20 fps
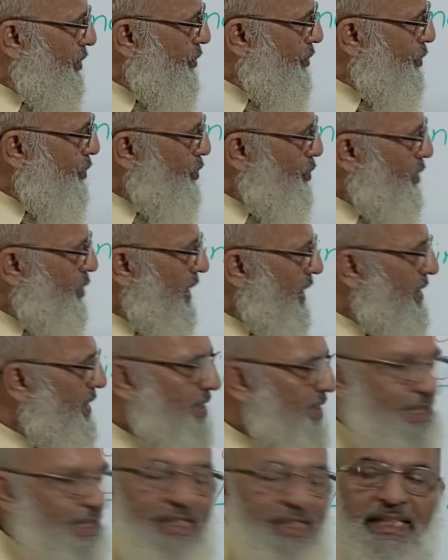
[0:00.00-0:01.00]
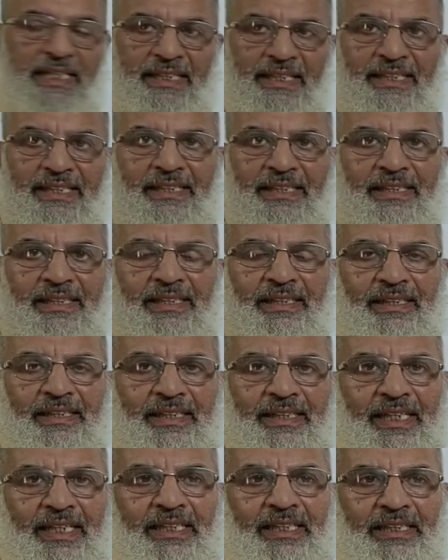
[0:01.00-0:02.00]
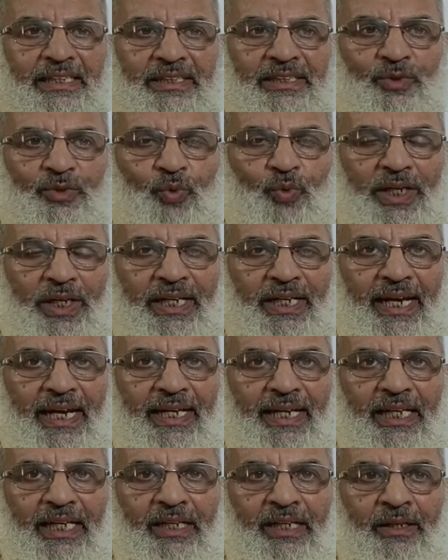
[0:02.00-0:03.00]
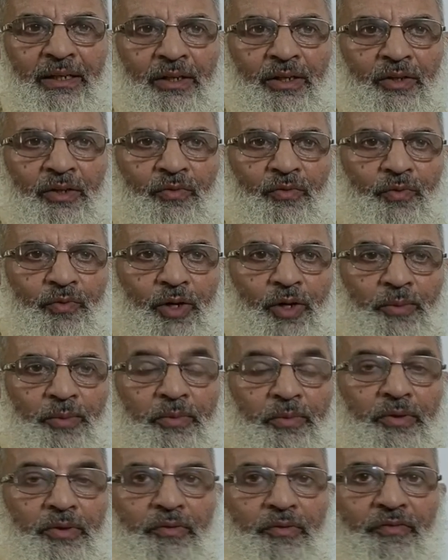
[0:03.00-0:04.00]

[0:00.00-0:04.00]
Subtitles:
So you can see that there is one angle formed